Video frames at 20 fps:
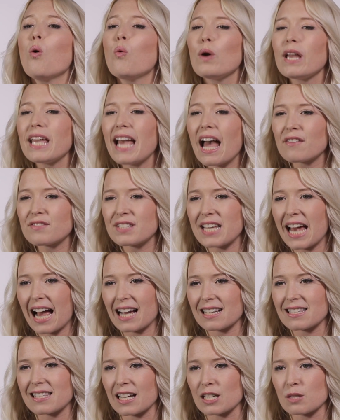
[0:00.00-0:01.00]
We have
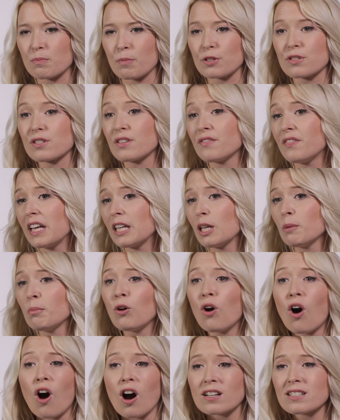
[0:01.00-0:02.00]
tax experts
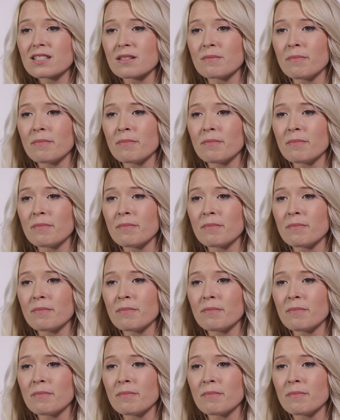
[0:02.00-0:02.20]
available on